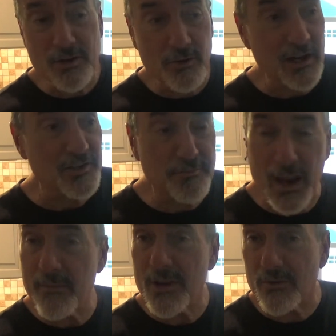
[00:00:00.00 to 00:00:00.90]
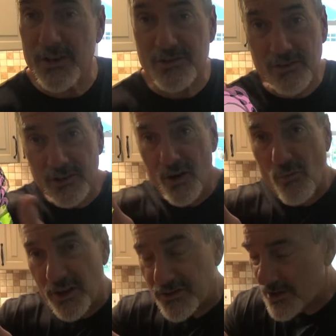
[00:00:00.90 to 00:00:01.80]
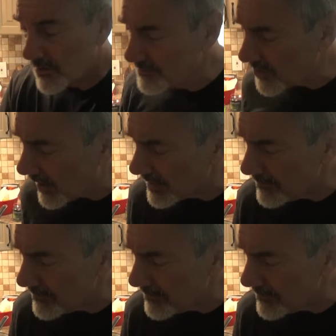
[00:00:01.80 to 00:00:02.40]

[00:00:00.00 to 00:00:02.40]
greens? Baby greens are the little ones, you know what I'm talking